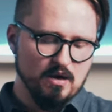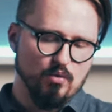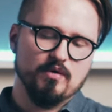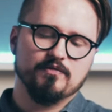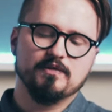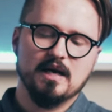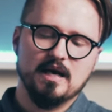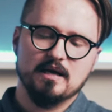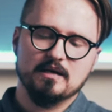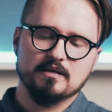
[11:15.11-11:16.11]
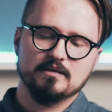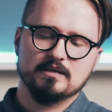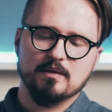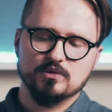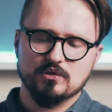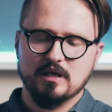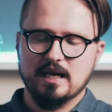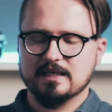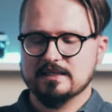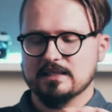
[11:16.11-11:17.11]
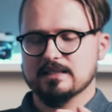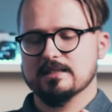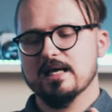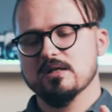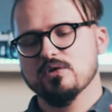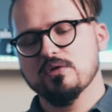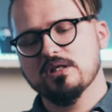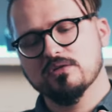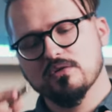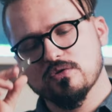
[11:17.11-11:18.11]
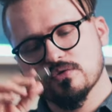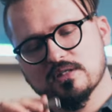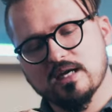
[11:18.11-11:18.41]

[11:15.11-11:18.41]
with the Samsung Galaxy S10 you need to use the